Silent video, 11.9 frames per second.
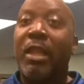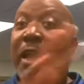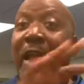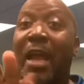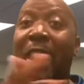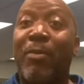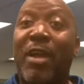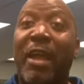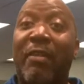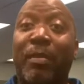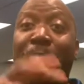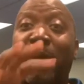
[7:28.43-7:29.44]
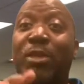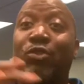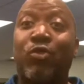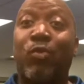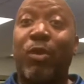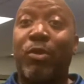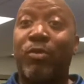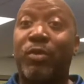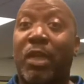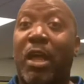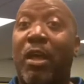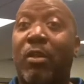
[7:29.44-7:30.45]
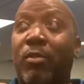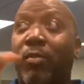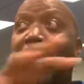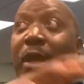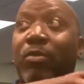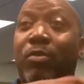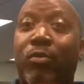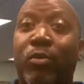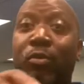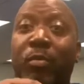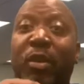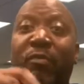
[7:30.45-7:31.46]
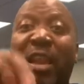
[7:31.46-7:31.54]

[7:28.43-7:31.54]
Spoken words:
I would have a bunch of words all around the room of